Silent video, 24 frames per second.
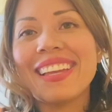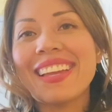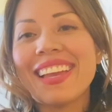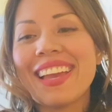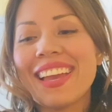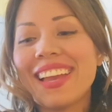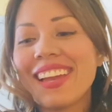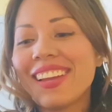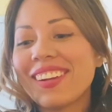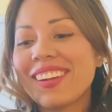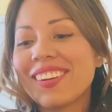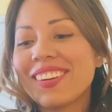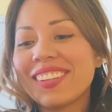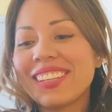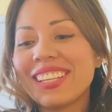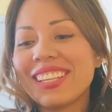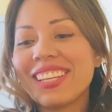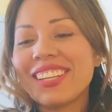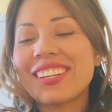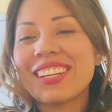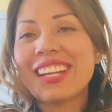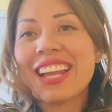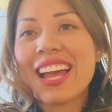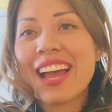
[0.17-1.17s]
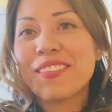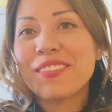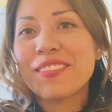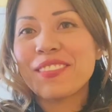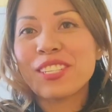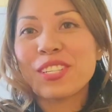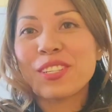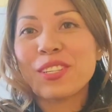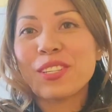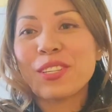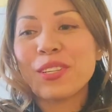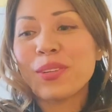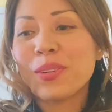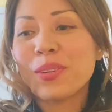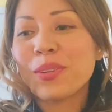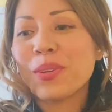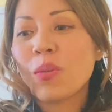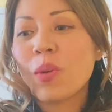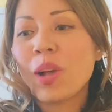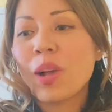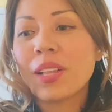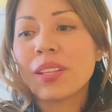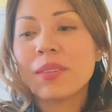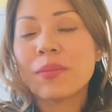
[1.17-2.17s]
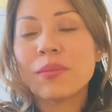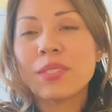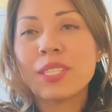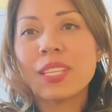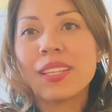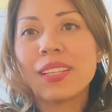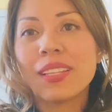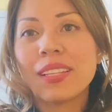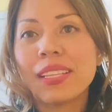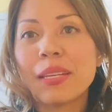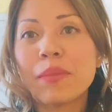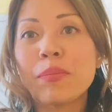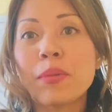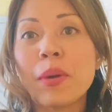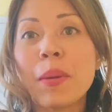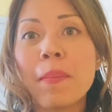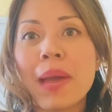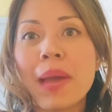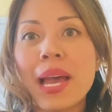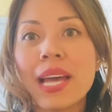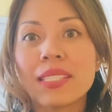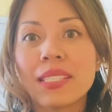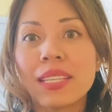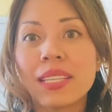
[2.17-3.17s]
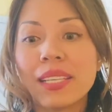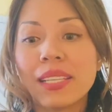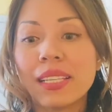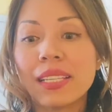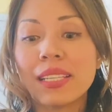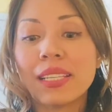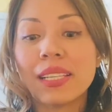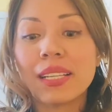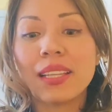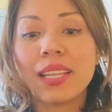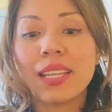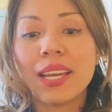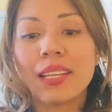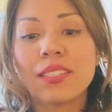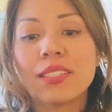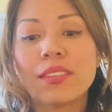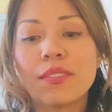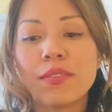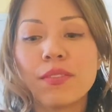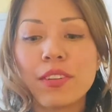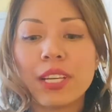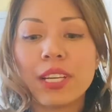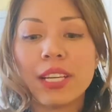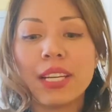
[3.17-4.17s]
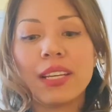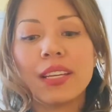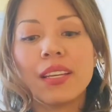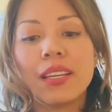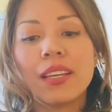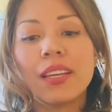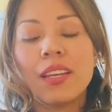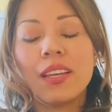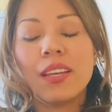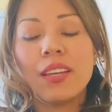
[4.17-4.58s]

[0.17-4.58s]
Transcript: hey, early good afternoon. Welcome to the Libra Masculine Collective reading.